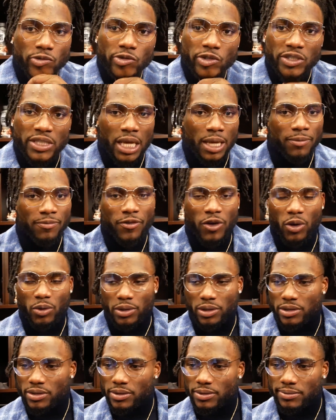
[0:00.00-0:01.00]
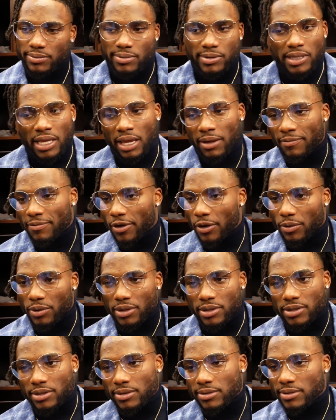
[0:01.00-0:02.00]
Same focus. Same
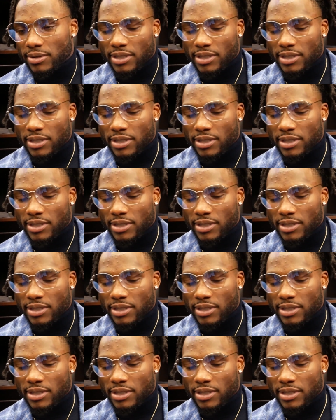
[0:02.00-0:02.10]
focus.